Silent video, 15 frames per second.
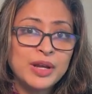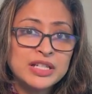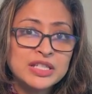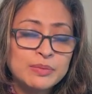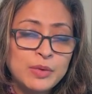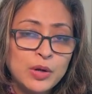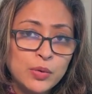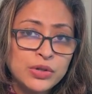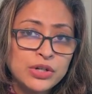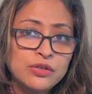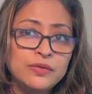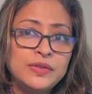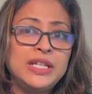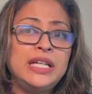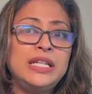exploded
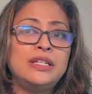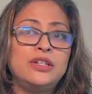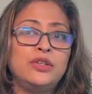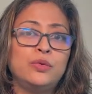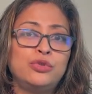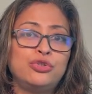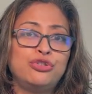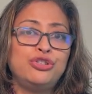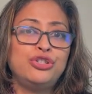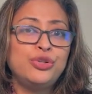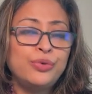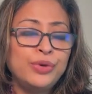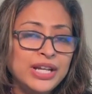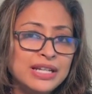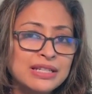over the Indian Ocean
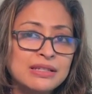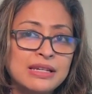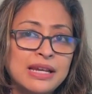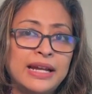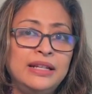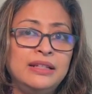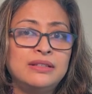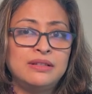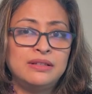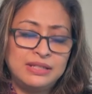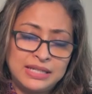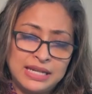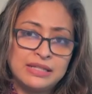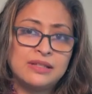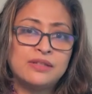during its 9th
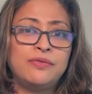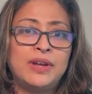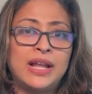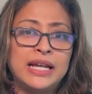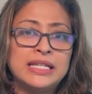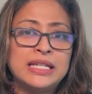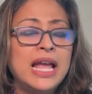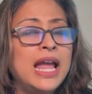test flight,